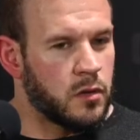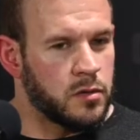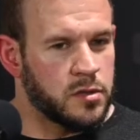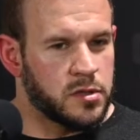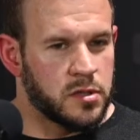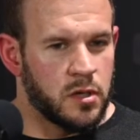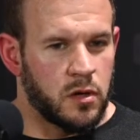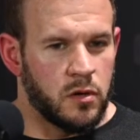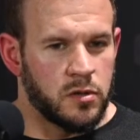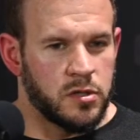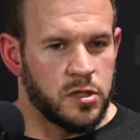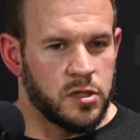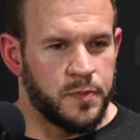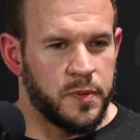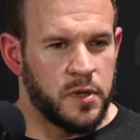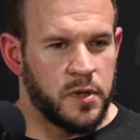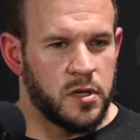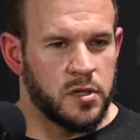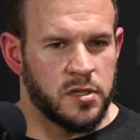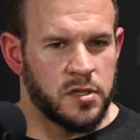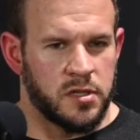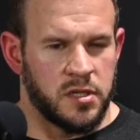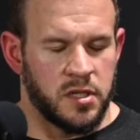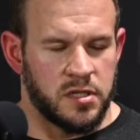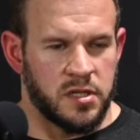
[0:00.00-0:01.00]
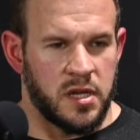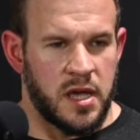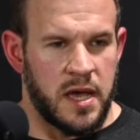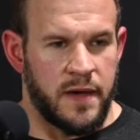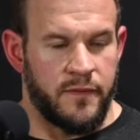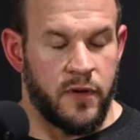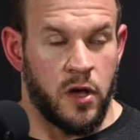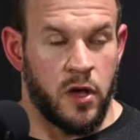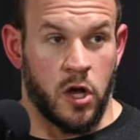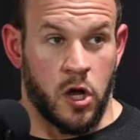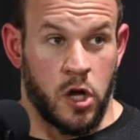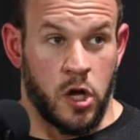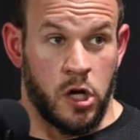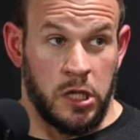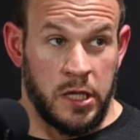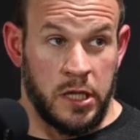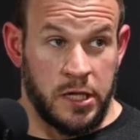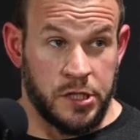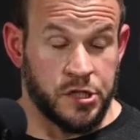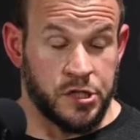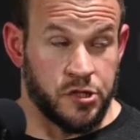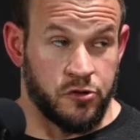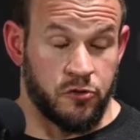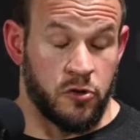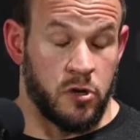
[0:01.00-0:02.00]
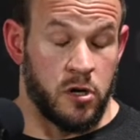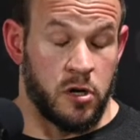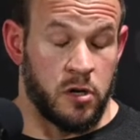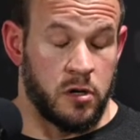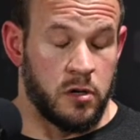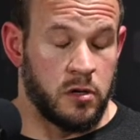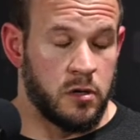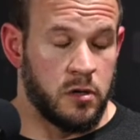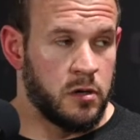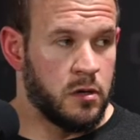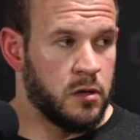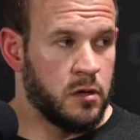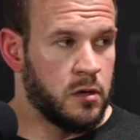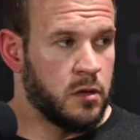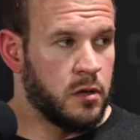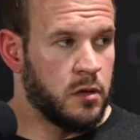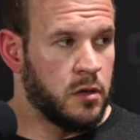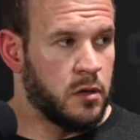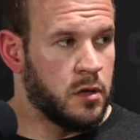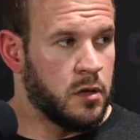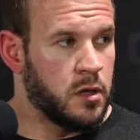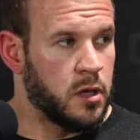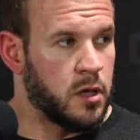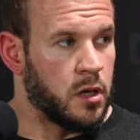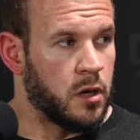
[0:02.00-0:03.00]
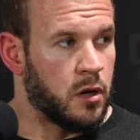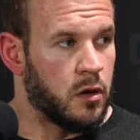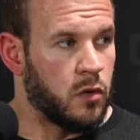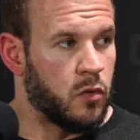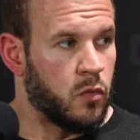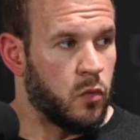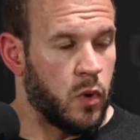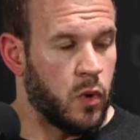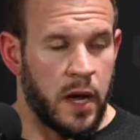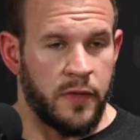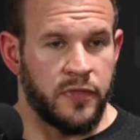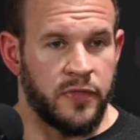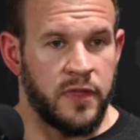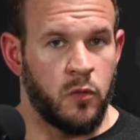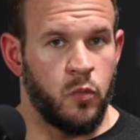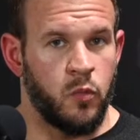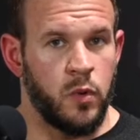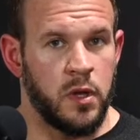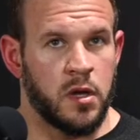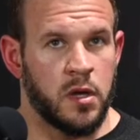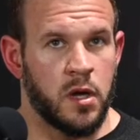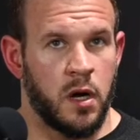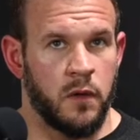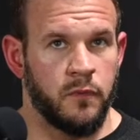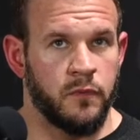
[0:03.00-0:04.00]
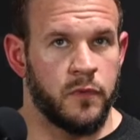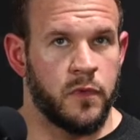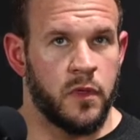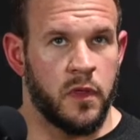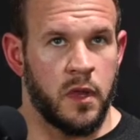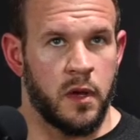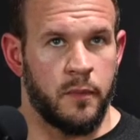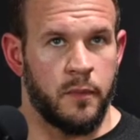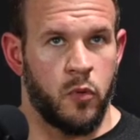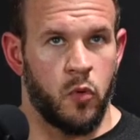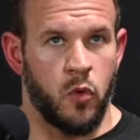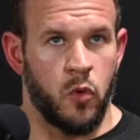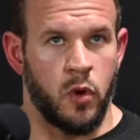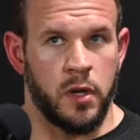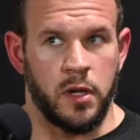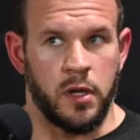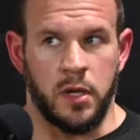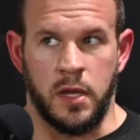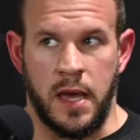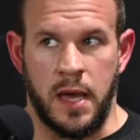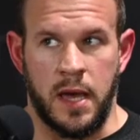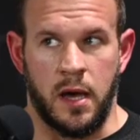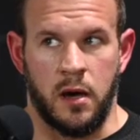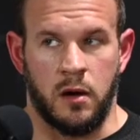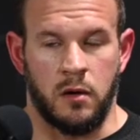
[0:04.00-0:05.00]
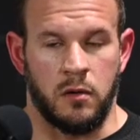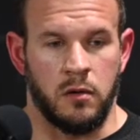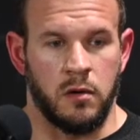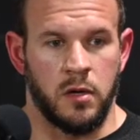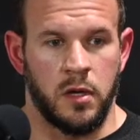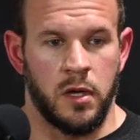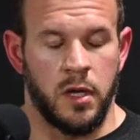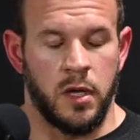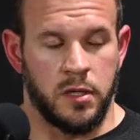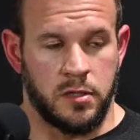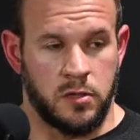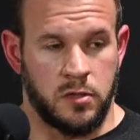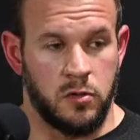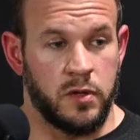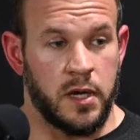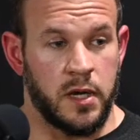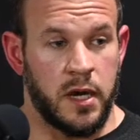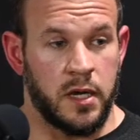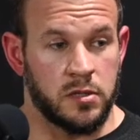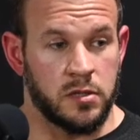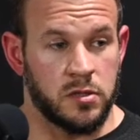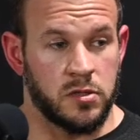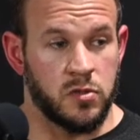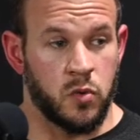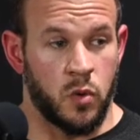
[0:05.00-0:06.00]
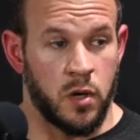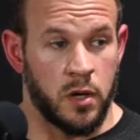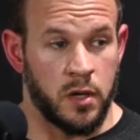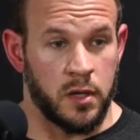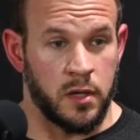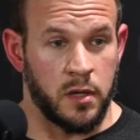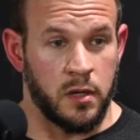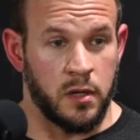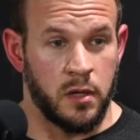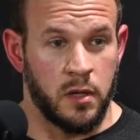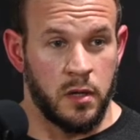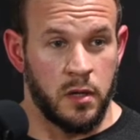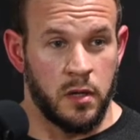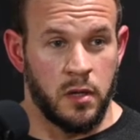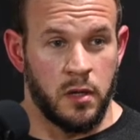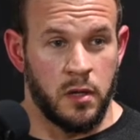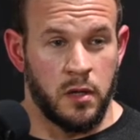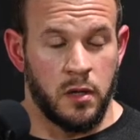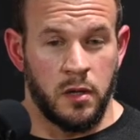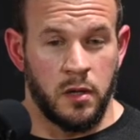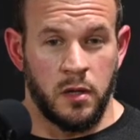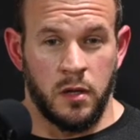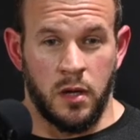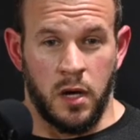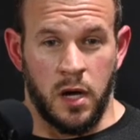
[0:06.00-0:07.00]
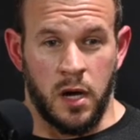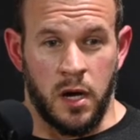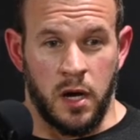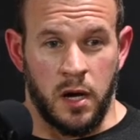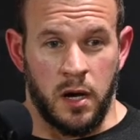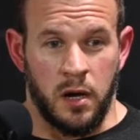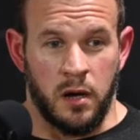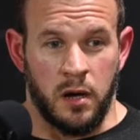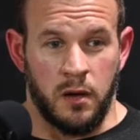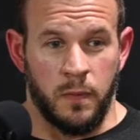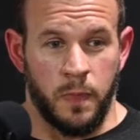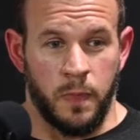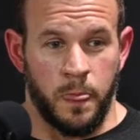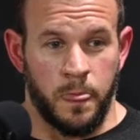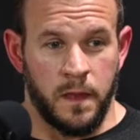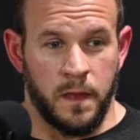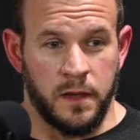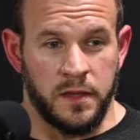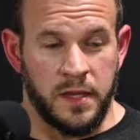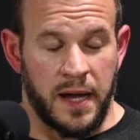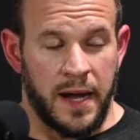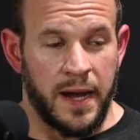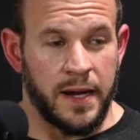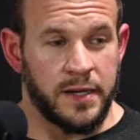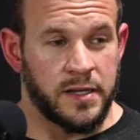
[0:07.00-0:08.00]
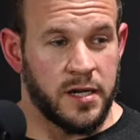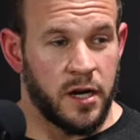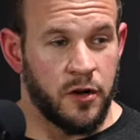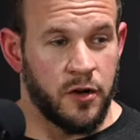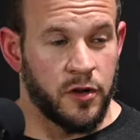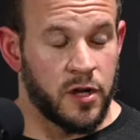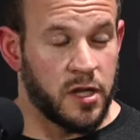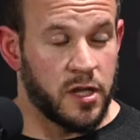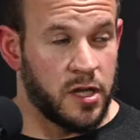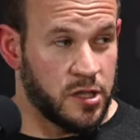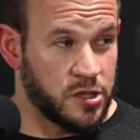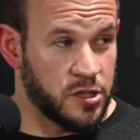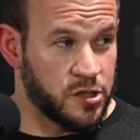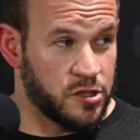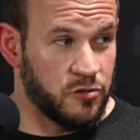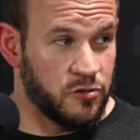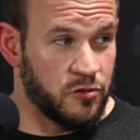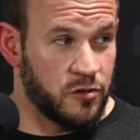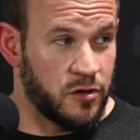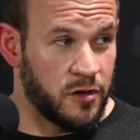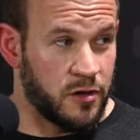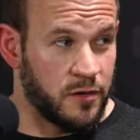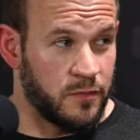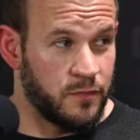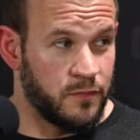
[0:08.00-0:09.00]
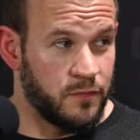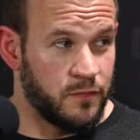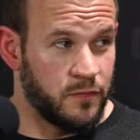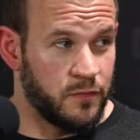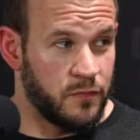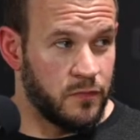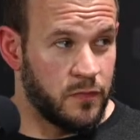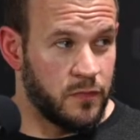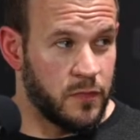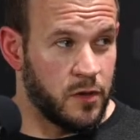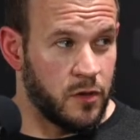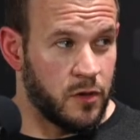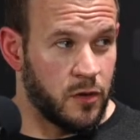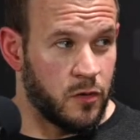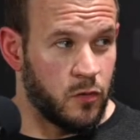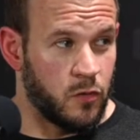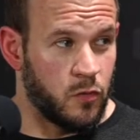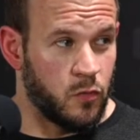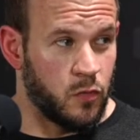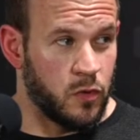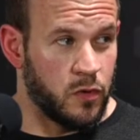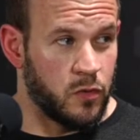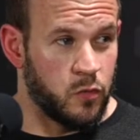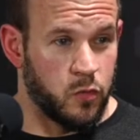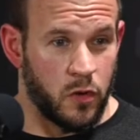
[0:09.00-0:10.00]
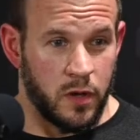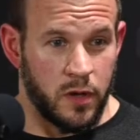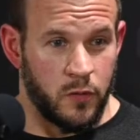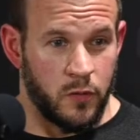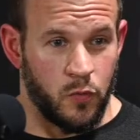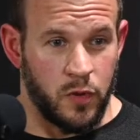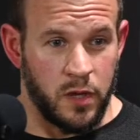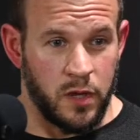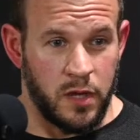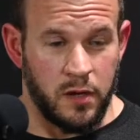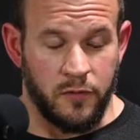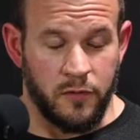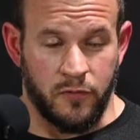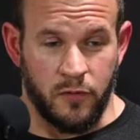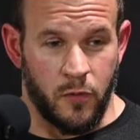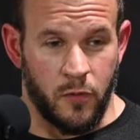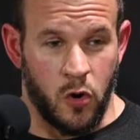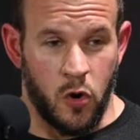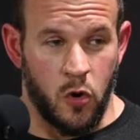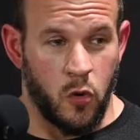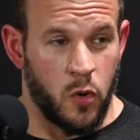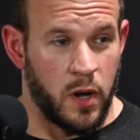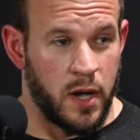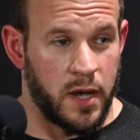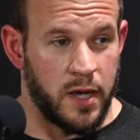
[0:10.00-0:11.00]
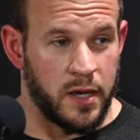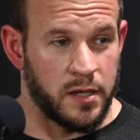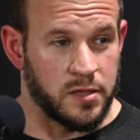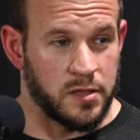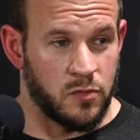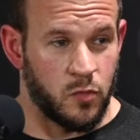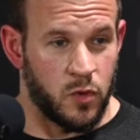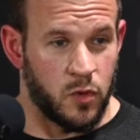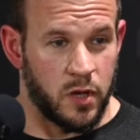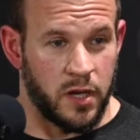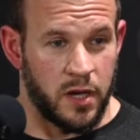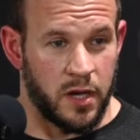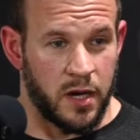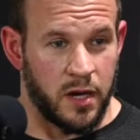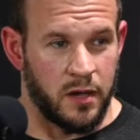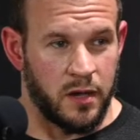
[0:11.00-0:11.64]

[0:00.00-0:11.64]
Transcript: So just because it doesn't have cholesterol, I think we come to that point now. It's 2020. Dietary cholesterol, with if we eat from whole eggs and whatnot,